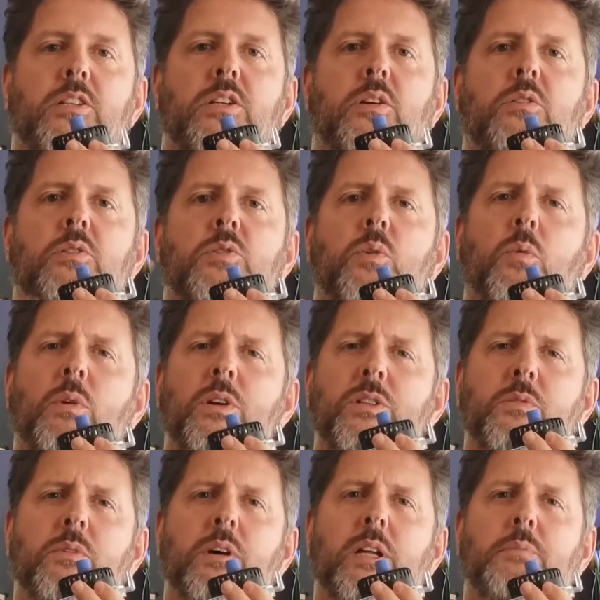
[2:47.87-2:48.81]
so there's
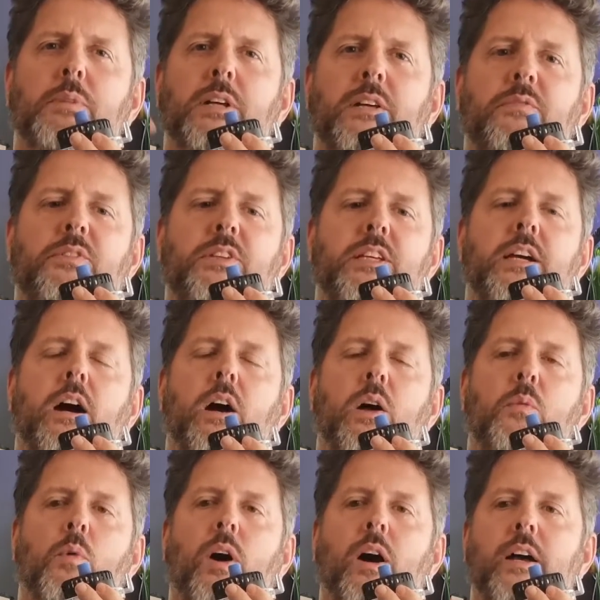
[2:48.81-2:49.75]
always quite a bit of
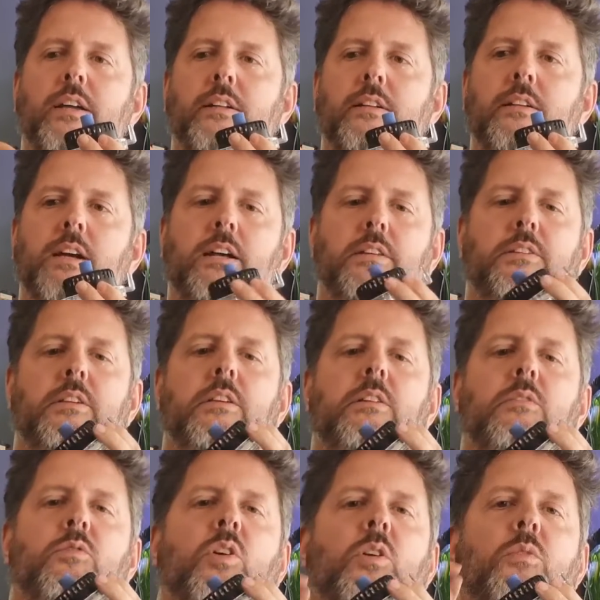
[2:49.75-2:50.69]
DIY and cutting
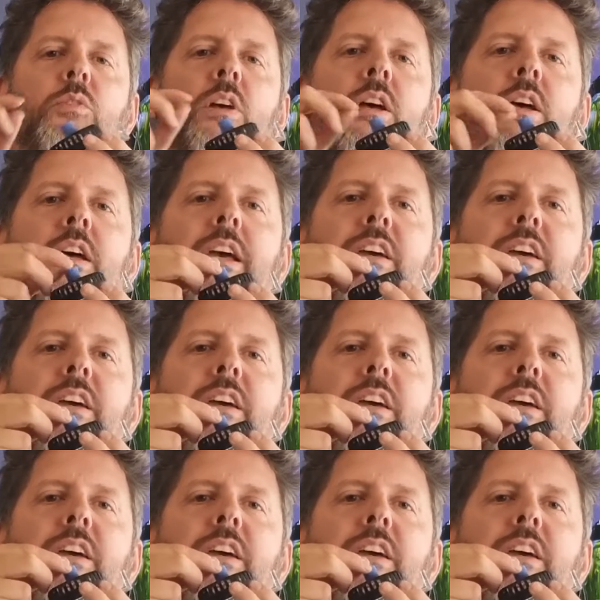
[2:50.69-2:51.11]
involved